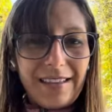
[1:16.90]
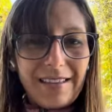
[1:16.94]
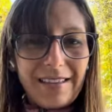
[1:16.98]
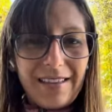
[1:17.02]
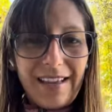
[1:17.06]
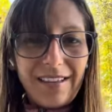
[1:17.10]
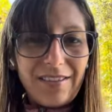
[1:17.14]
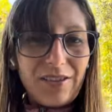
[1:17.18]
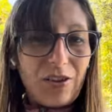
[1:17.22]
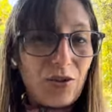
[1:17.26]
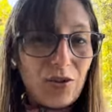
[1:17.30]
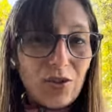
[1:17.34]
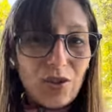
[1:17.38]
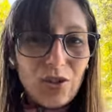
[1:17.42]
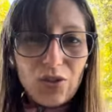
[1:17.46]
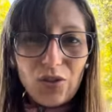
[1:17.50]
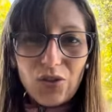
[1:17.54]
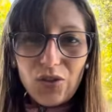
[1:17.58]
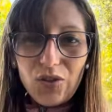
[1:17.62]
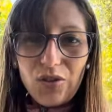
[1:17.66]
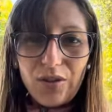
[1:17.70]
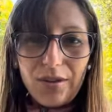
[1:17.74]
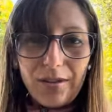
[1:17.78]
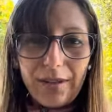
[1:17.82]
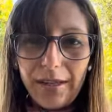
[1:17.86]
And those are
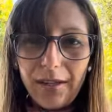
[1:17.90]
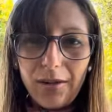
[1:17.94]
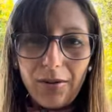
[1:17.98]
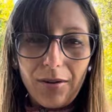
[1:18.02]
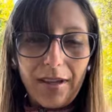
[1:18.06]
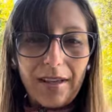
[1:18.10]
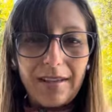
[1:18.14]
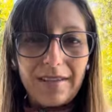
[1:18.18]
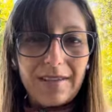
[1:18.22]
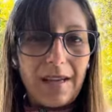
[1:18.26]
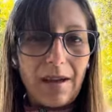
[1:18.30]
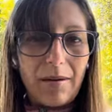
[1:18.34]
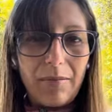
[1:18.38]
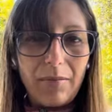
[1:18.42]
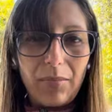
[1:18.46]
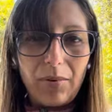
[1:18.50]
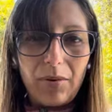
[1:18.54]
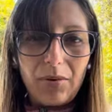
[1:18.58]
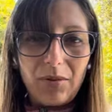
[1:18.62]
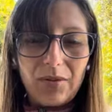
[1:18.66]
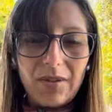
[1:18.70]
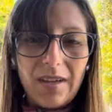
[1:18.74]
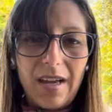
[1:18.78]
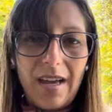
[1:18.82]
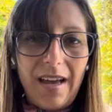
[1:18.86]
just little
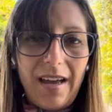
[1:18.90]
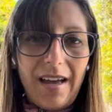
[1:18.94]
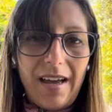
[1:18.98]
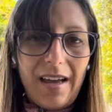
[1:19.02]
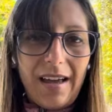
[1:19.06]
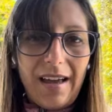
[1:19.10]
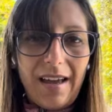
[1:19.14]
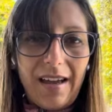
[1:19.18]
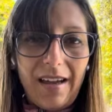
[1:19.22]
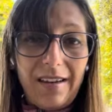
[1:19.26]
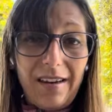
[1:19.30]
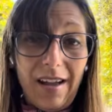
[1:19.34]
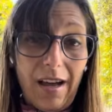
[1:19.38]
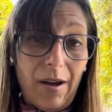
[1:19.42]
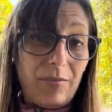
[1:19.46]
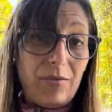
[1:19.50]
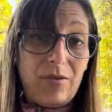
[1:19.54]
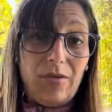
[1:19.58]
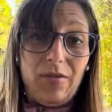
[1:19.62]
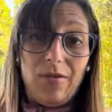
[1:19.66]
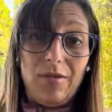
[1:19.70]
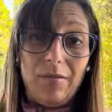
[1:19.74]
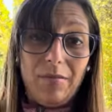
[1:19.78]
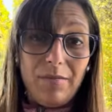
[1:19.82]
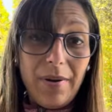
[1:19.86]
examples, and up
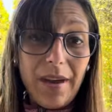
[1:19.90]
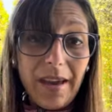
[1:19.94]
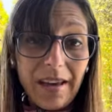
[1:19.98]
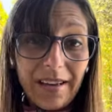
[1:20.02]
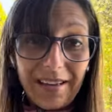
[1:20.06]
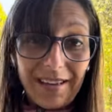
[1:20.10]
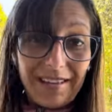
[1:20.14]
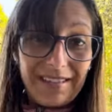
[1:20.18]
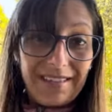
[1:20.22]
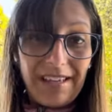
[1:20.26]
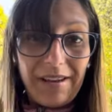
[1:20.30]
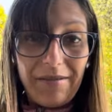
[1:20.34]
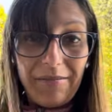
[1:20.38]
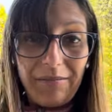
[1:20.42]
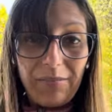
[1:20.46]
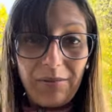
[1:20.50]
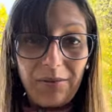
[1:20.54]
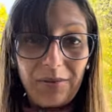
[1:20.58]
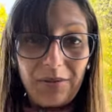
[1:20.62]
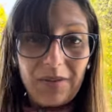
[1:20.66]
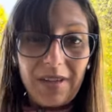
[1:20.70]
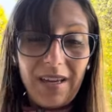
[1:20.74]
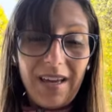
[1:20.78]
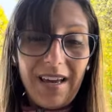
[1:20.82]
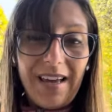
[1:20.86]
to the big
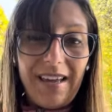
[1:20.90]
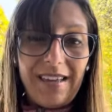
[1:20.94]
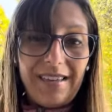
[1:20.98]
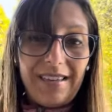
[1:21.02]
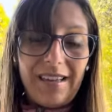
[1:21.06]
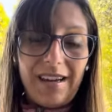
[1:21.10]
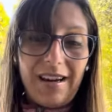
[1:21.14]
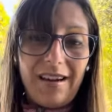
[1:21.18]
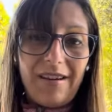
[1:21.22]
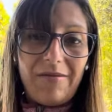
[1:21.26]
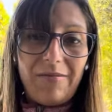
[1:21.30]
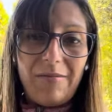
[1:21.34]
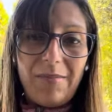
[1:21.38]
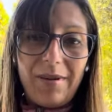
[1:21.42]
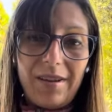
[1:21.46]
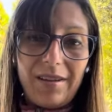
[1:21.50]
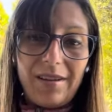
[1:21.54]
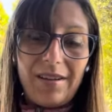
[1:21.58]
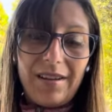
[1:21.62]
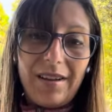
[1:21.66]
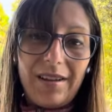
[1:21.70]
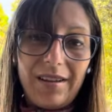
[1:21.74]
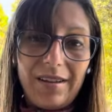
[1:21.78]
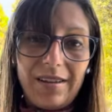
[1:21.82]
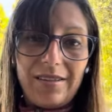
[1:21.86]
examples that I've
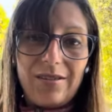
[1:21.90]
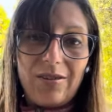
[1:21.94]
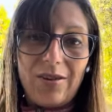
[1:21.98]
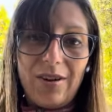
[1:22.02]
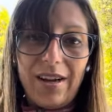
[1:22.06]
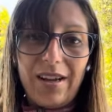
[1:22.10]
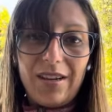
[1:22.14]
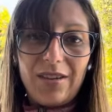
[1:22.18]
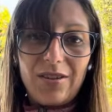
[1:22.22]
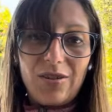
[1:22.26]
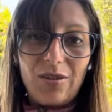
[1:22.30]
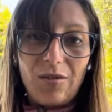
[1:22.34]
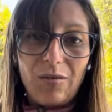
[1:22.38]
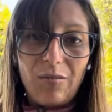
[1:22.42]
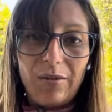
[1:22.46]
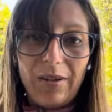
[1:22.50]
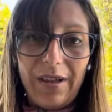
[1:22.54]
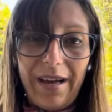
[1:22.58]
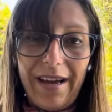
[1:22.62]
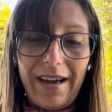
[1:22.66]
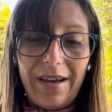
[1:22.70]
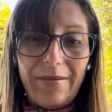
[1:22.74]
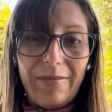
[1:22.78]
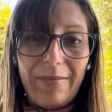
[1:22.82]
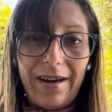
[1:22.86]
been trying to
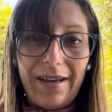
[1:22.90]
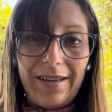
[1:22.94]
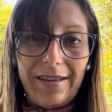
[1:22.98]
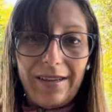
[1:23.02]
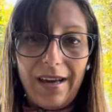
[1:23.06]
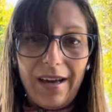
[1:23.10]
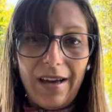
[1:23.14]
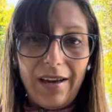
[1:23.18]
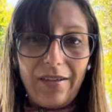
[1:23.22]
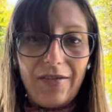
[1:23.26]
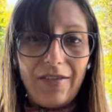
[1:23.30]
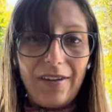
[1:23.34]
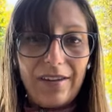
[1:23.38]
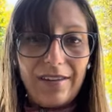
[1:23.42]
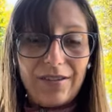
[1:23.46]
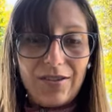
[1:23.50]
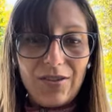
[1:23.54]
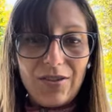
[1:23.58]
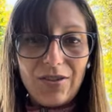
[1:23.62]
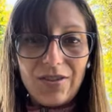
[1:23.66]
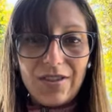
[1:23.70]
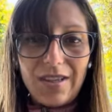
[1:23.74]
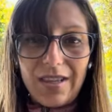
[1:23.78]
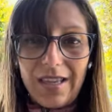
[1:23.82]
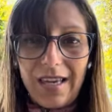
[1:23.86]
apply in my life. And
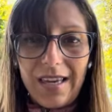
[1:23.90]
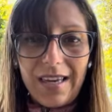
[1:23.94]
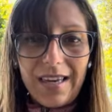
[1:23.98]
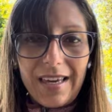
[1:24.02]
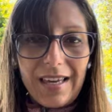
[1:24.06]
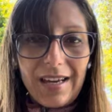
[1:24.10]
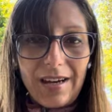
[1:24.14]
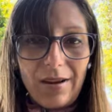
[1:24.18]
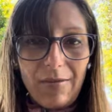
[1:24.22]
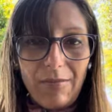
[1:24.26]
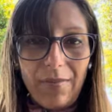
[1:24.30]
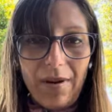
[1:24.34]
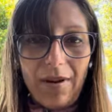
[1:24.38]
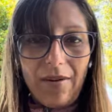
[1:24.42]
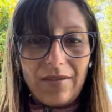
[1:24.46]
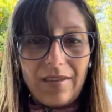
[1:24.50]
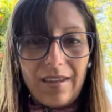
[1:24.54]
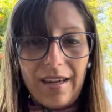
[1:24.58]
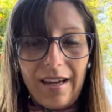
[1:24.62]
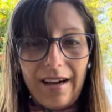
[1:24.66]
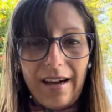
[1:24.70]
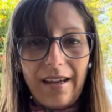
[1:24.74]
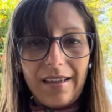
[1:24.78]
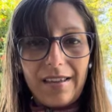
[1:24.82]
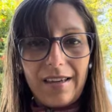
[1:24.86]
just thinking about
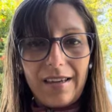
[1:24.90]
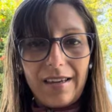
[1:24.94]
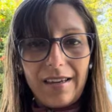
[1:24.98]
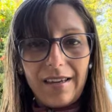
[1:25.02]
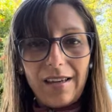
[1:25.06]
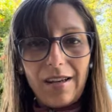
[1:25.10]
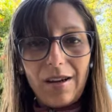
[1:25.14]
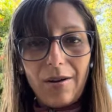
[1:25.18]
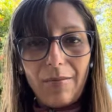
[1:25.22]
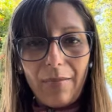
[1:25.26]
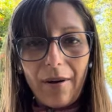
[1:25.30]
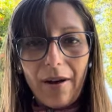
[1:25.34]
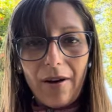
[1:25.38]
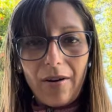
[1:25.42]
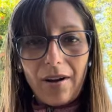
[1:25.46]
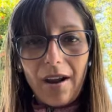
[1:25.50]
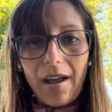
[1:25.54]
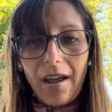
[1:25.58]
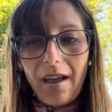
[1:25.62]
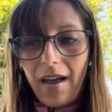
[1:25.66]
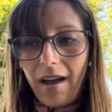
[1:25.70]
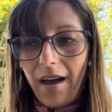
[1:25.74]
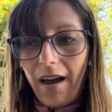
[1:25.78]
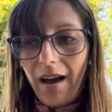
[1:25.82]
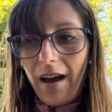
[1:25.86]
that, thinking about
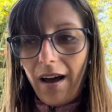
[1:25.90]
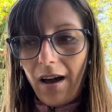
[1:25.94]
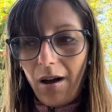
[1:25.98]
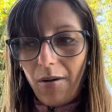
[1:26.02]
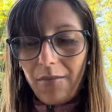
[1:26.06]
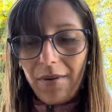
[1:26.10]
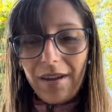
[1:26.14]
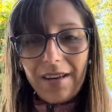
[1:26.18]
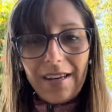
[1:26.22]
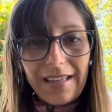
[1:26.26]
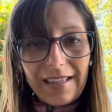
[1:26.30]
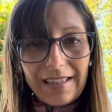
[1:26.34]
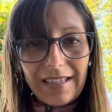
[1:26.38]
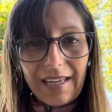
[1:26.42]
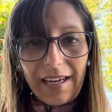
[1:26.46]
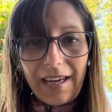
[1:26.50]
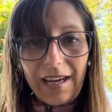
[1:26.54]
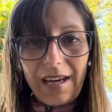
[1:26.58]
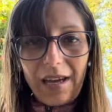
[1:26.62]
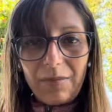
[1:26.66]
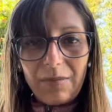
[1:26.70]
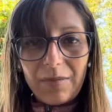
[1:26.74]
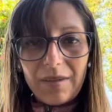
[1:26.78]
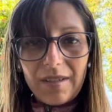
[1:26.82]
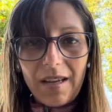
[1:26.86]
how many
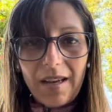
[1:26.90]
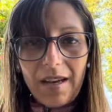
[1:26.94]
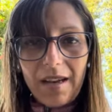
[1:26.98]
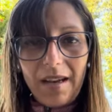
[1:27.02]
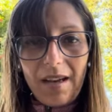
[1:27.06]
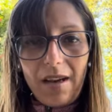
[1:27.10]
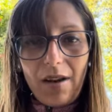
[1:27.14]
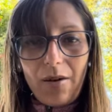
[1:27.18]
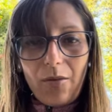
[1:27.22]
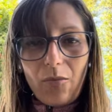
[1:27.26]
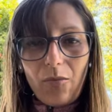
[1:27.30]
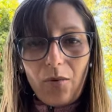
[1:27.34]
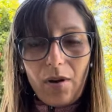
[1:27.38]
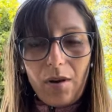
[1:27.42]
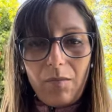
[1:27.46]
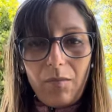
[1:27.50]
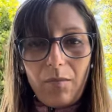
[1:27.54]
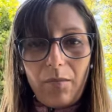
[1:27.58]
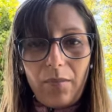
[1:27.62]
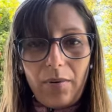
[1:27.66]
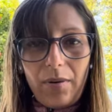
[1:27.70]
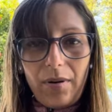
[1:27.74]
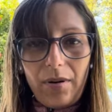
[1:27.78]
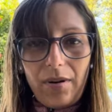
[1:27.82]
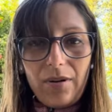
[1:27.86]
times we
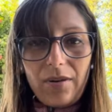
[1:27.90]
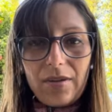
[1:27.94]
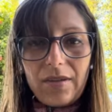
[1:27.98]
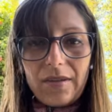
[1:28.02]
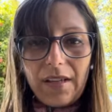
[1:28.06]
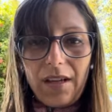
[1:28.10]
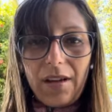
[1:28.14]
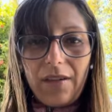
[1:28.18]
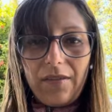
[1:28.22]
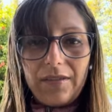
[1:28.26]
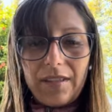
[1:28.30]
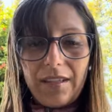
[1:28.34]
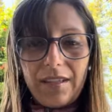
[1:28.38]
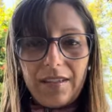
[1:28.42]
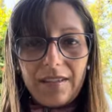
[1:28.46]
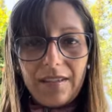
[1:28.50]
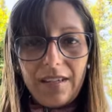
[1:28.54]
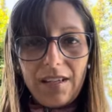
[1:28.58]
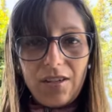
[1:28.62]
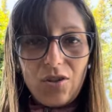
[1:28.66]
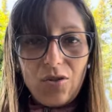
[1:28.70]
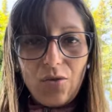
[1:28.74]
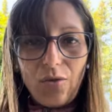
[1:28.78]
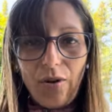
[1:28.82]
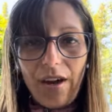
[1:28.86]
put ourselves in
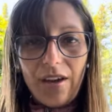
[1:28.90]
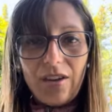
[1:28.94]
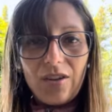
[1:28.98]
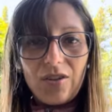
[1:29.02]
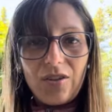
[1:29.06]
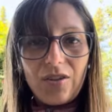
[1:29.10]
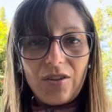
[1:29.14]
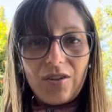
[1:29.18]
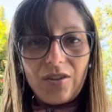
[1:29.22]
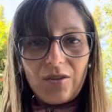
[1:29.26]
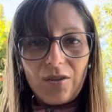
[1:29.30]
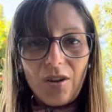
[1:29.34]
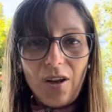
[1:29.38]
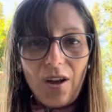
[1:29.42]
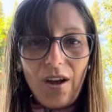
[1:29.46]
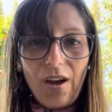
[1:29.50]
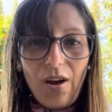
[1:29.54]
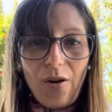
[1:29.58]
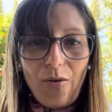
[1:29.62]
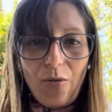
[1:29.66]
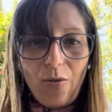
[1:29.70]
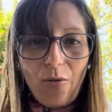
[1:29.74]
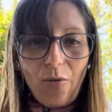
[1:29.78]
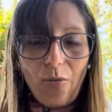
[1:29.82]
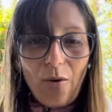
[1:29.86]
situations
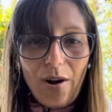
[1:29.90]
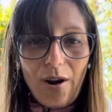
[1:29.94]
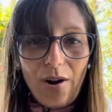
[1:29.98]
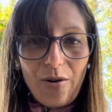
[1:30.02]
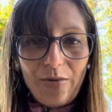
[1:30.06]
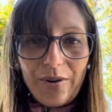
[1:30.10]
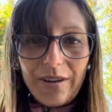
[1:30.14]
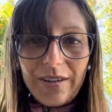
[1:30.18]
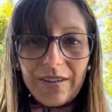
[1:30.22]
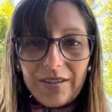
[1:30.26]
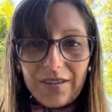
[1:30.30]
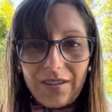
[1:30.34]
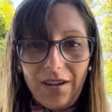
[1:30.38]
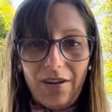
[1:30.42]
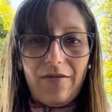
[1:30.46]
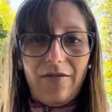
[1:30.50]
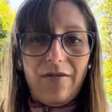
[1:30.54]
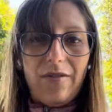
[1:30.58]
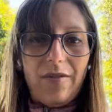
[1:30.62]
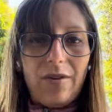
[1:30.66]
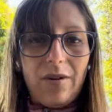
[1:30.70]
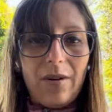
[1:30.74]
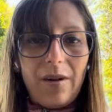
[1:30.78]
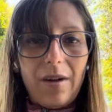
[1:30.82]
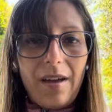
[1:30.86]
where we
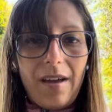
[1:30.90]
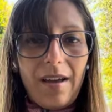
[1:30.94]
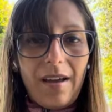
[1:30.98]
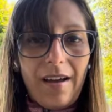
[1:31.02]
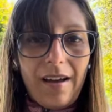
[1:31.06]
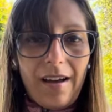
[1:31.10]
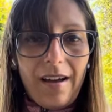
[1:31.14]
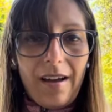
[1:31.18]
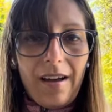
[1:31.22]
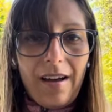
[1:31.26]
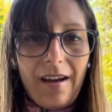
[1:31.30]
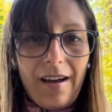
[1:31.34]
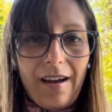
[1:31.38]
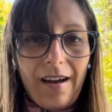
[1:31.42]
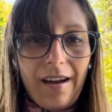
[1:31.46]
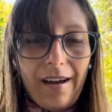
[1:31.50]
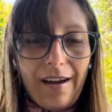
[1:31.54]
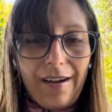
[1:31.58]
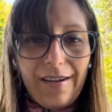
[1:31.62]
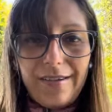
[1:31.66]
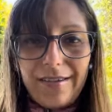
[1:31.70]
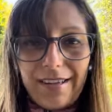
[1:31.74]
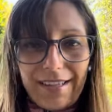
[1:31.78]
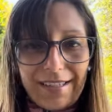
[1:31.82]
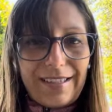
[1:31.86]
suffer
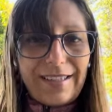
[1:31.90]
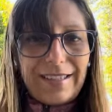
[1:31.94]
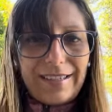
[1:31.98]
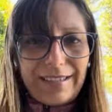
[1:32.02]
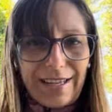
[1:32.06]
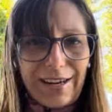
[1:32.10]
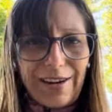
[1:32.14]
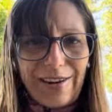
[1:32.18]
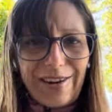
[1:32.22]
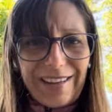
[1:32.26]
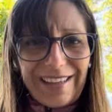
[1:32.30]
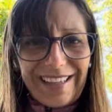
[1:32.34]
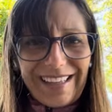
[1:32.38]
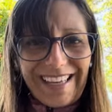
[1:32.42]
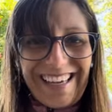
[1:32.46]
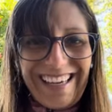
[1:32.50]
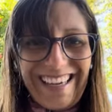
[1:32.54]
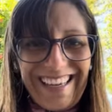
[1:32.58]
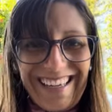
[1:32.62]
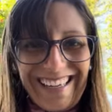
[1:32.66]
unnecessarily